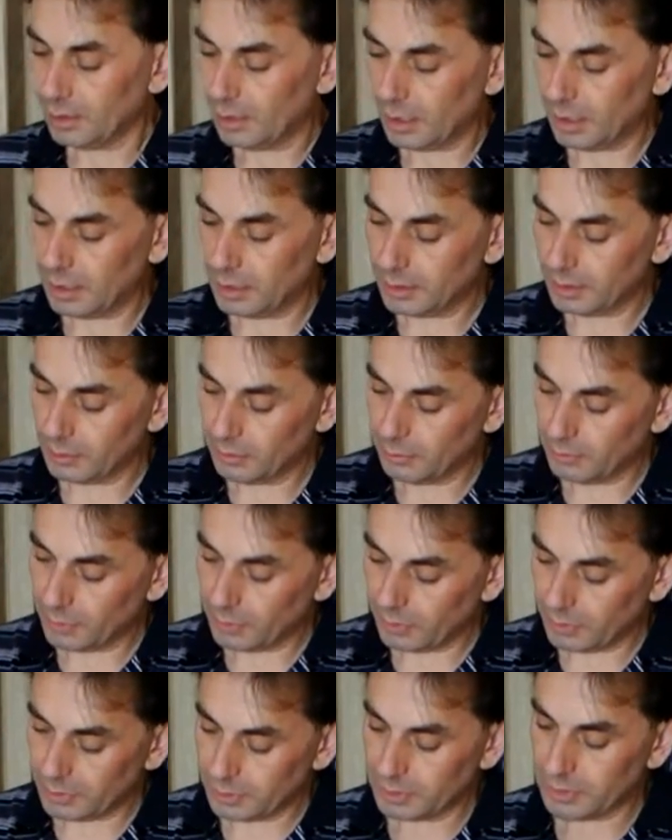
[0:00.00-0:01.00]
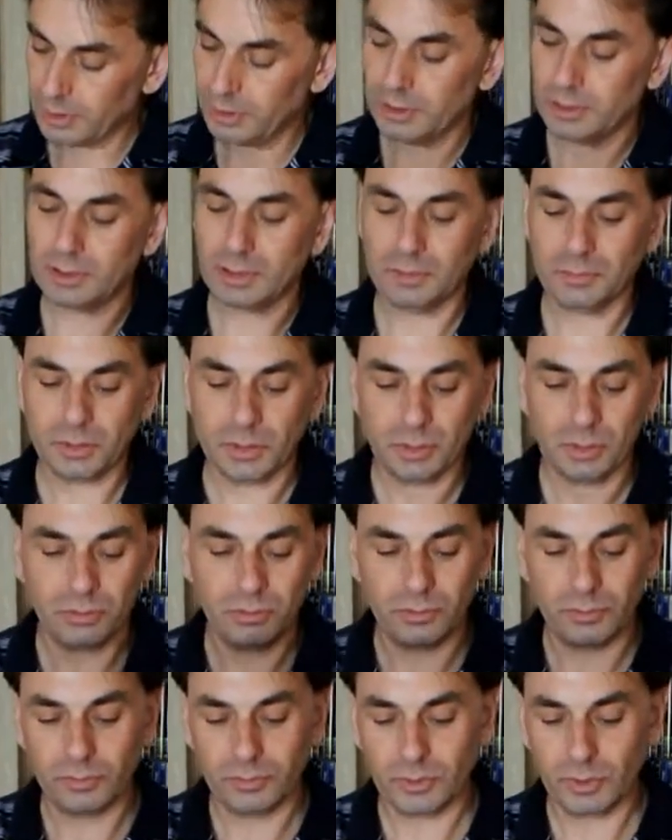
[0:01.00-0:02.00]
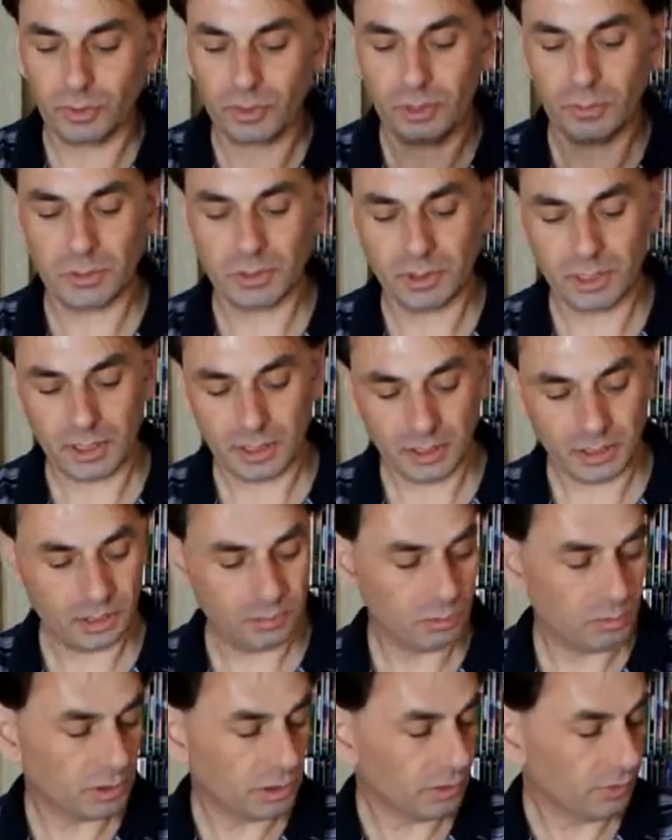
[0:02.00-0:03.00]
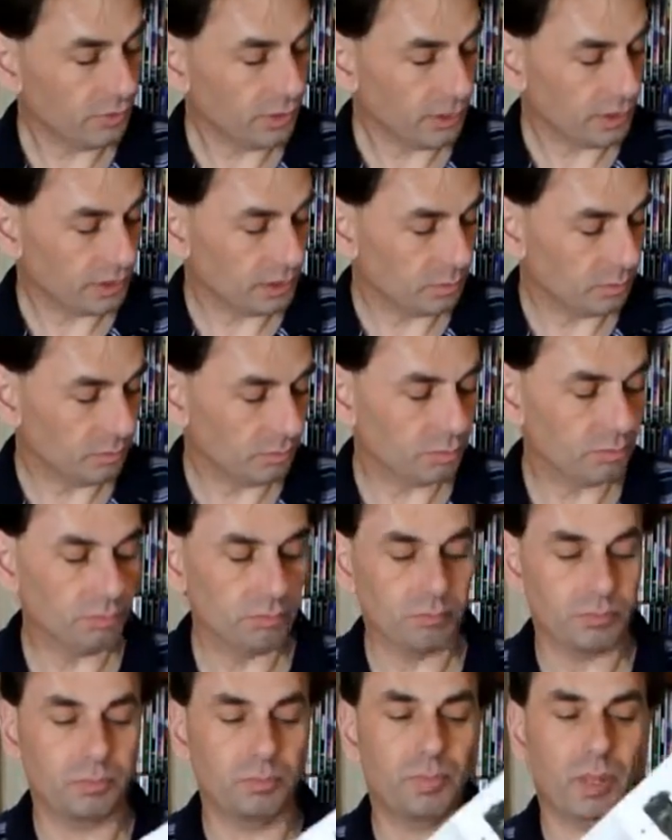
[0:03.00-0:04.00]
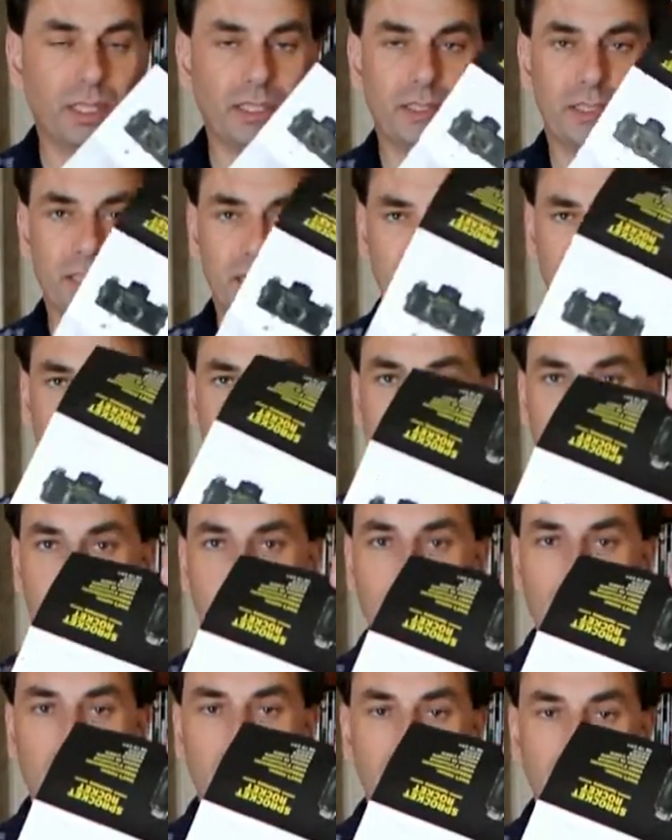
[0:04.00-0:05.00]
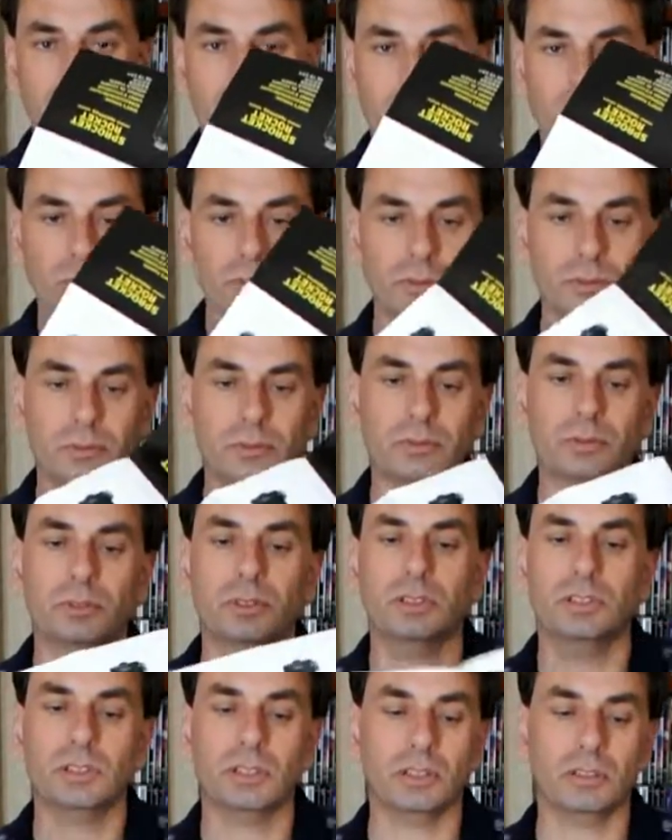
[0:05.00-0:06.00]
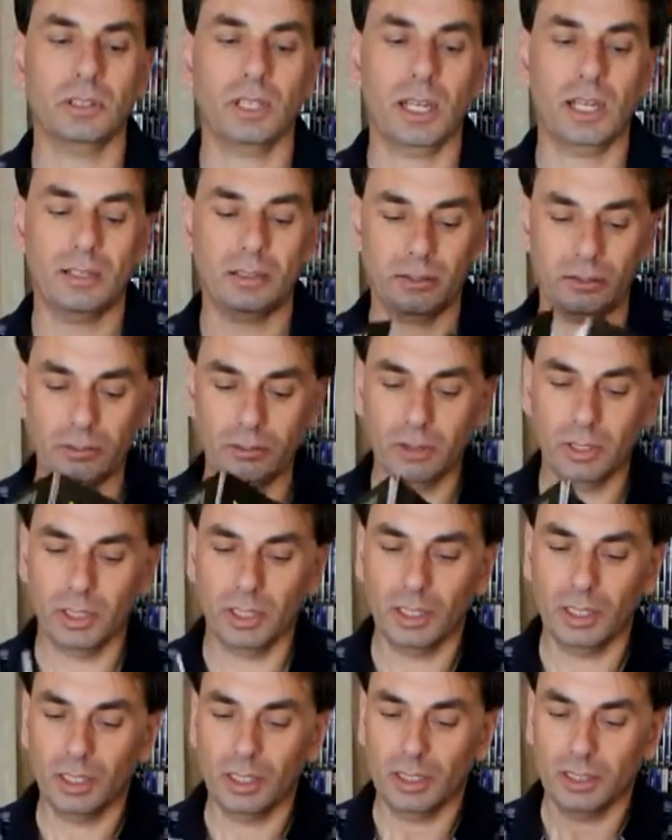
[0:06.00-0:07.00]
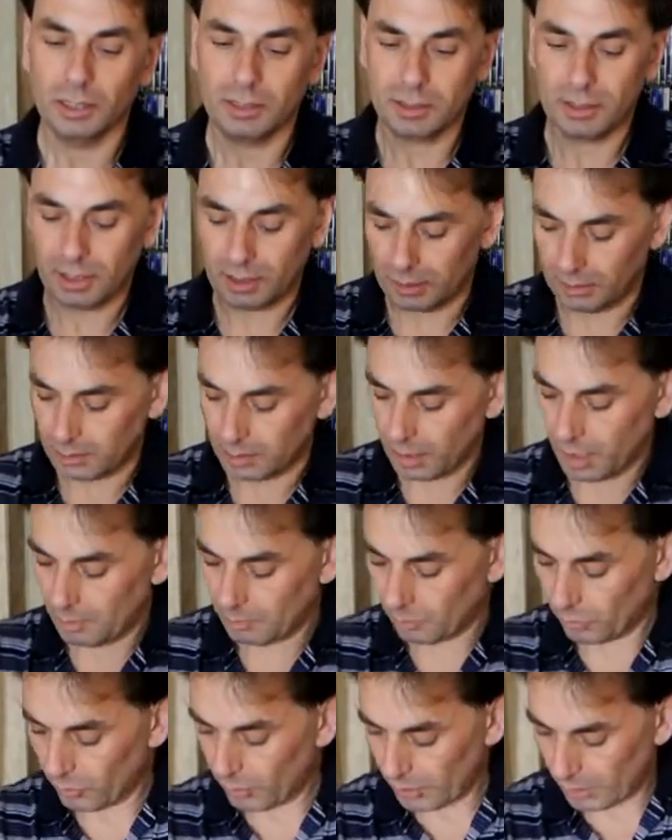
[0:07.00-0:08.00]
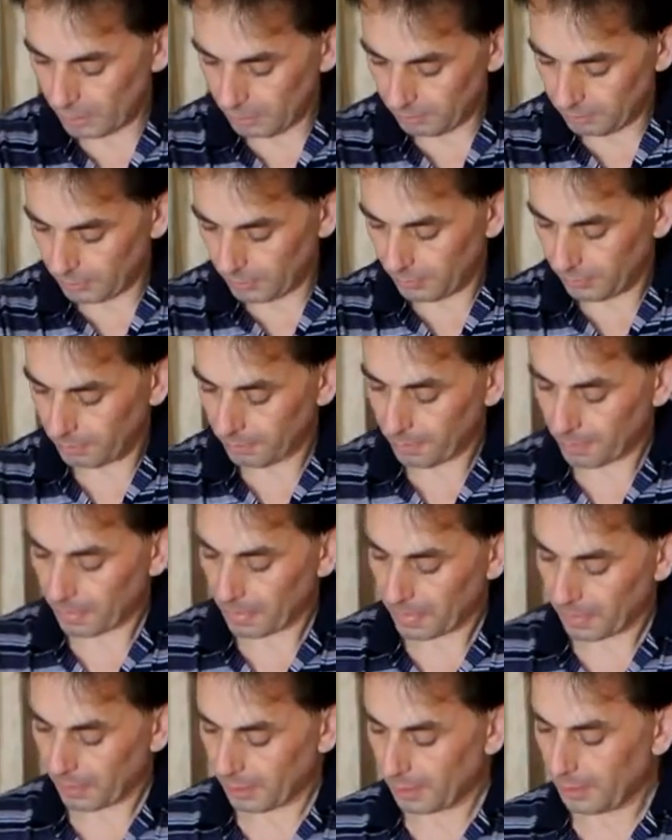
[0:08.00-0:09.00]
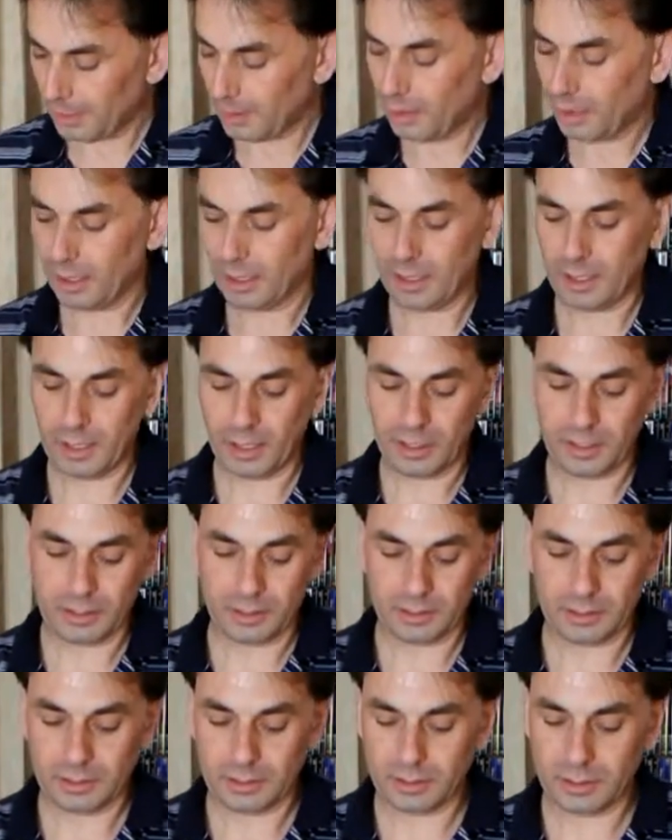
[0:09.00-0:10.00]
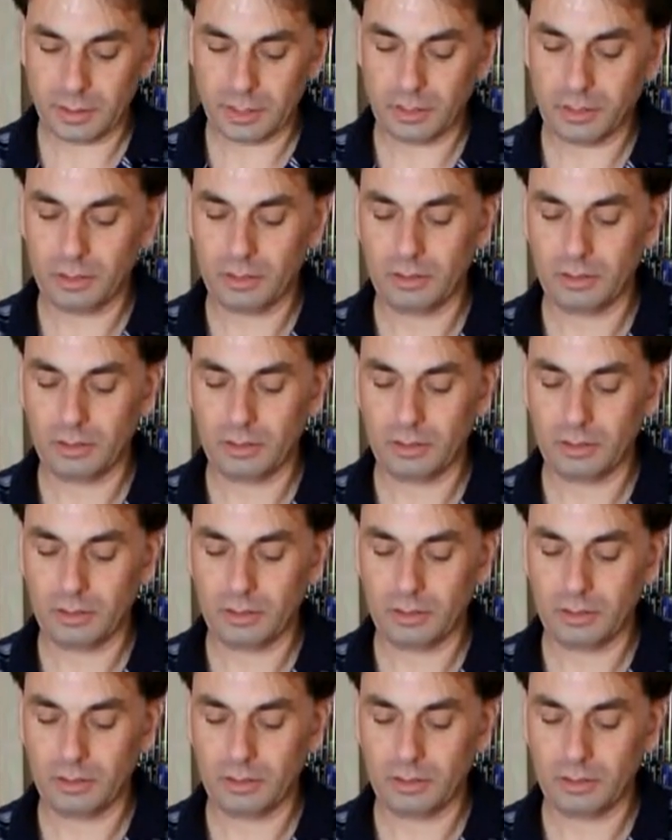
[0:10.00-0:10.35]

Uh, then we've got some sort of documentation, which I think is a, basically it's a manual to show you how to set your camera up. And